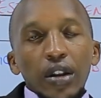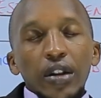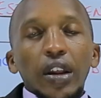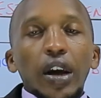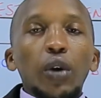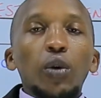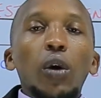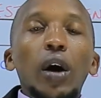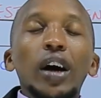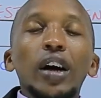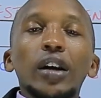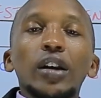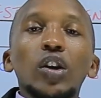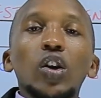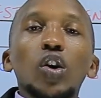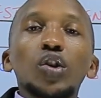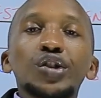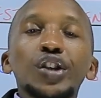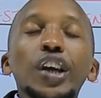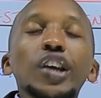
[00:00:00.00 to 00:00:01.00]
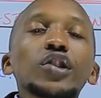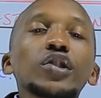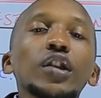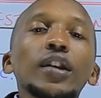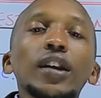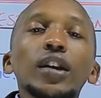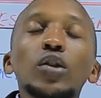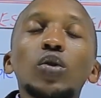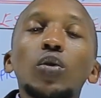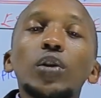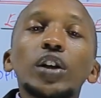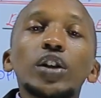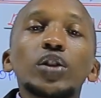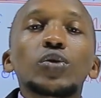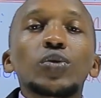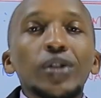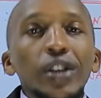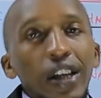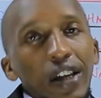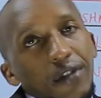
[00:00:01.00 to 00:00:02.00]
They were not easily going
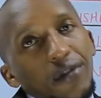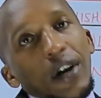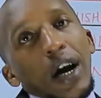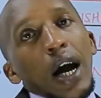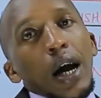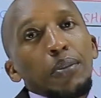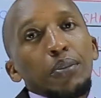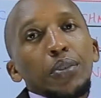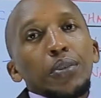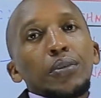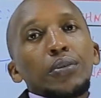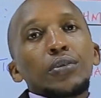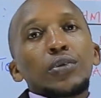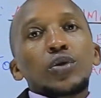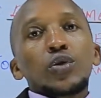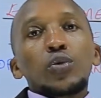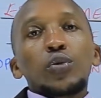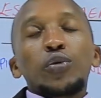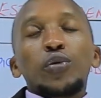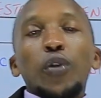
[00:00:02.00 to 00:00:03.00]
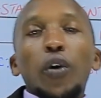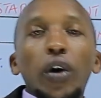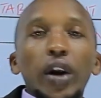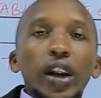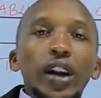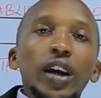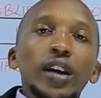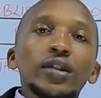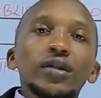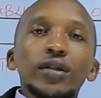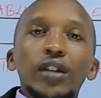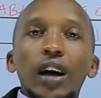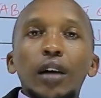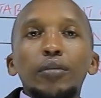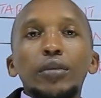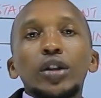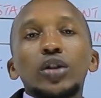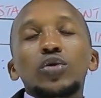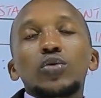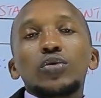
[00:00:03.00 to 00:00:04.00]
to give up to foreigners
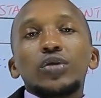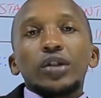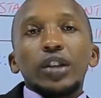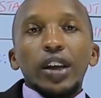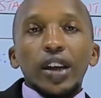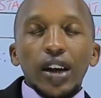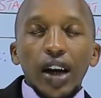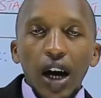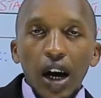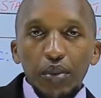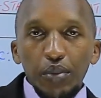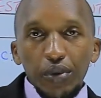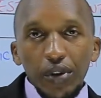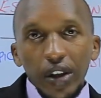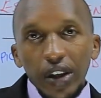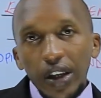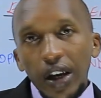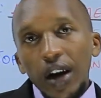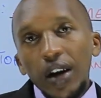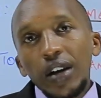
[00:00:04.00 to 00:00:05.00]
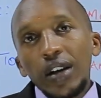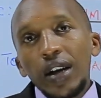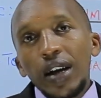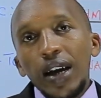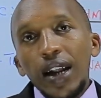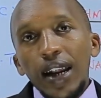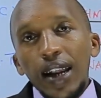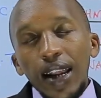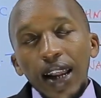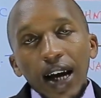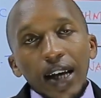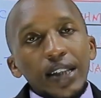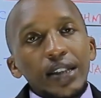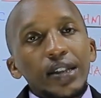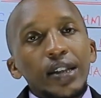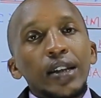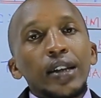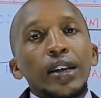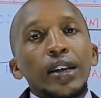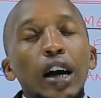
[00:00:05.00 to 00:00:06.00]
coming to take up their
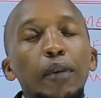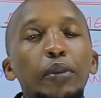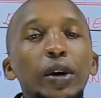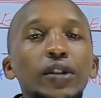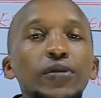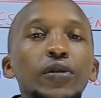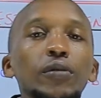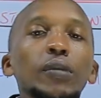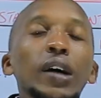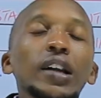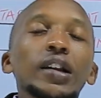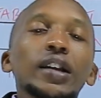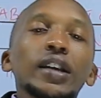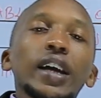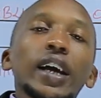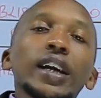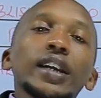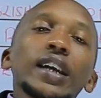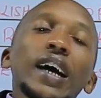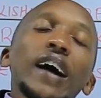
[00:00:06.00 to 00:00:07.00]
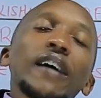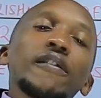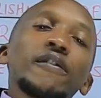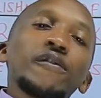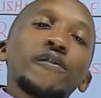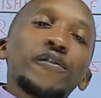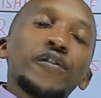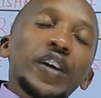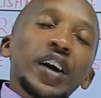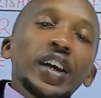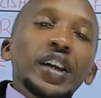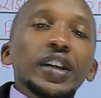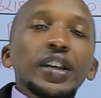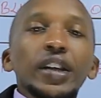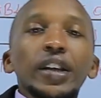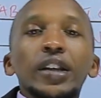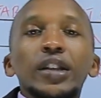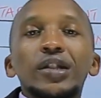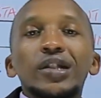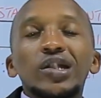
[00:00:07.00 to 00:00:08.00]
land. Apart from that, they had a
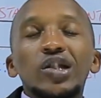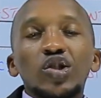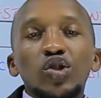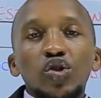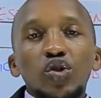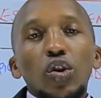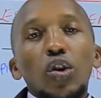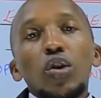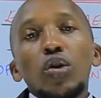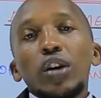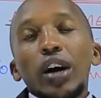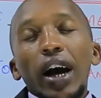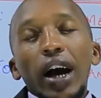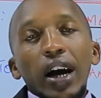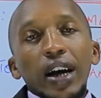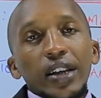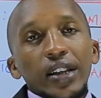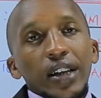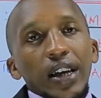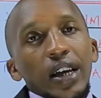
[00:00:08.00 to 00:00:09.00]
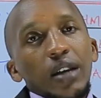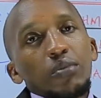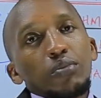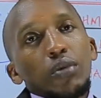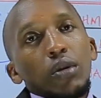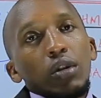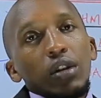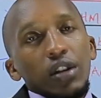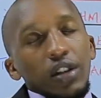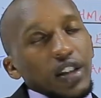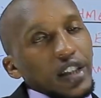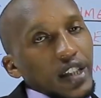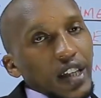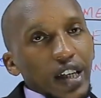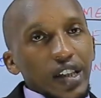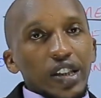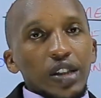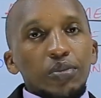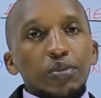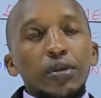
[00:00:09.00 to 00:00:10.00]
very strong and able
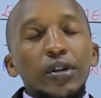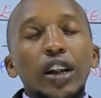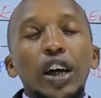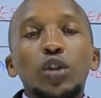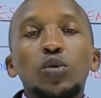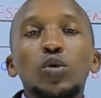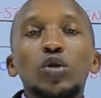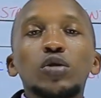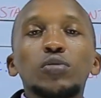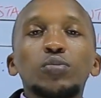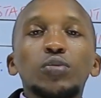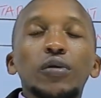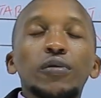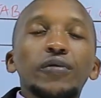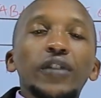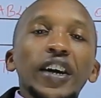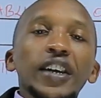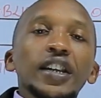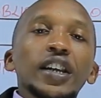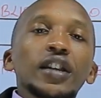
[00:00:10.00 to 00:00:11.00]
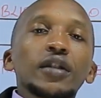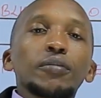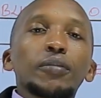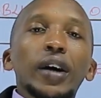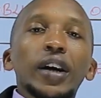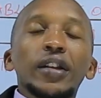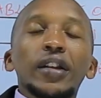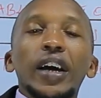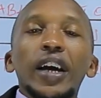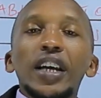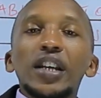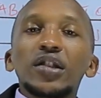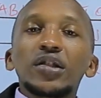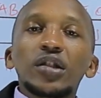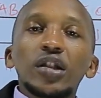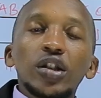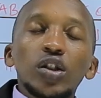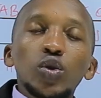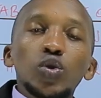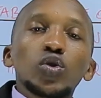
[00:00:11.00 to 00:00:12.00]
leadership that was provided by the
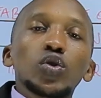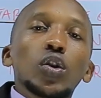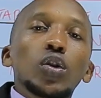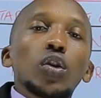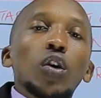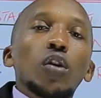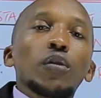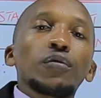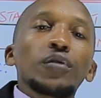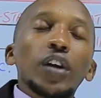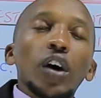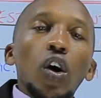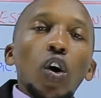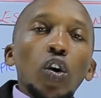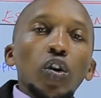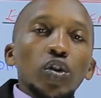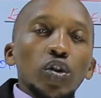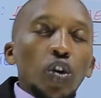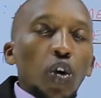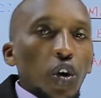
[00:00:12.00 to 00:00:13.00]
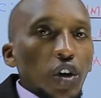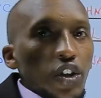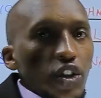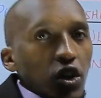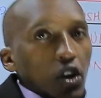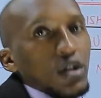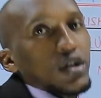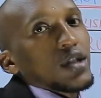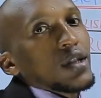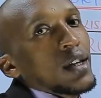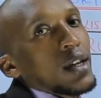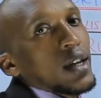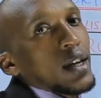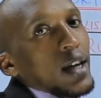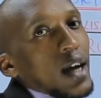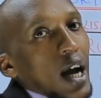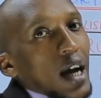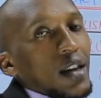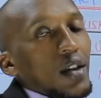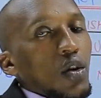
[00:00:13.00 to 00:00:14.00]
institution of the Orkoyot.
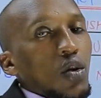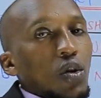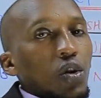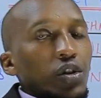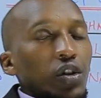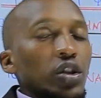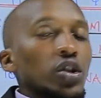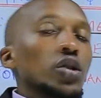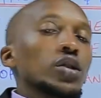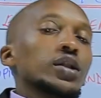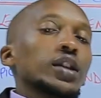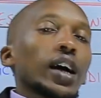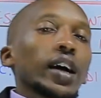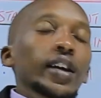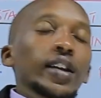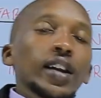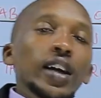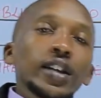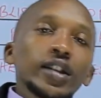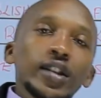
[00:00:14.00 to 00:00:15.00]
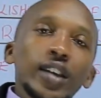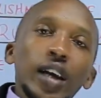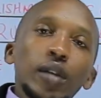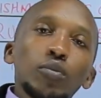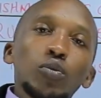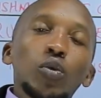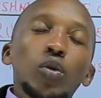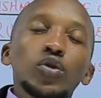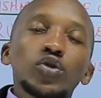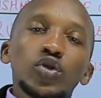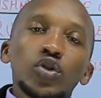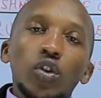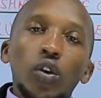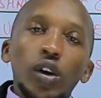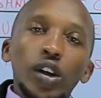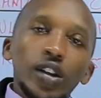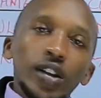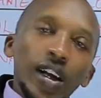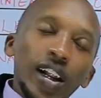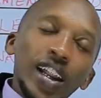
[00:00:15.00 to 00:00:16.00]
And the Orkoyot at that time was
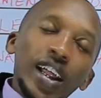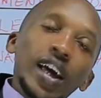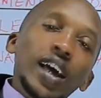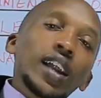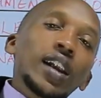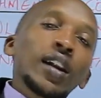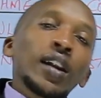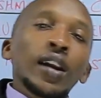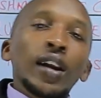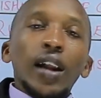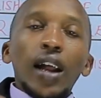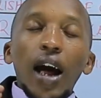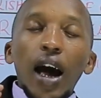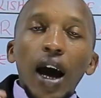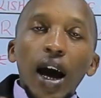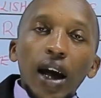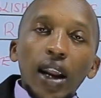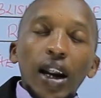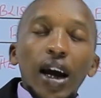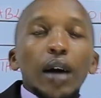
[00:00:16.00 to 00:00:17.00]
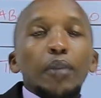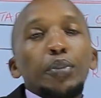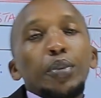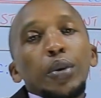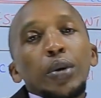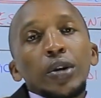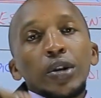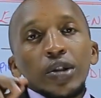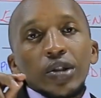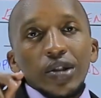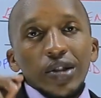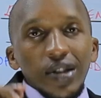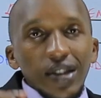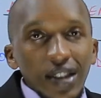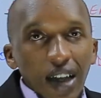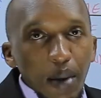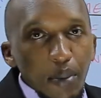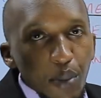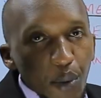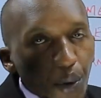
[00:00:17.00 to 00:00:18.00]
Koitalel Arap
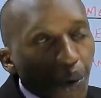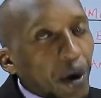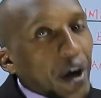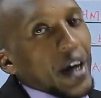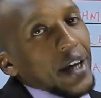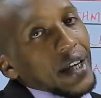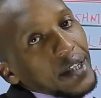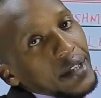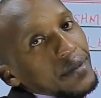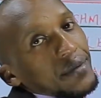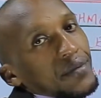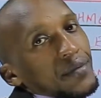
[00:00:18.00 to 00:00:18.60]
Samoei.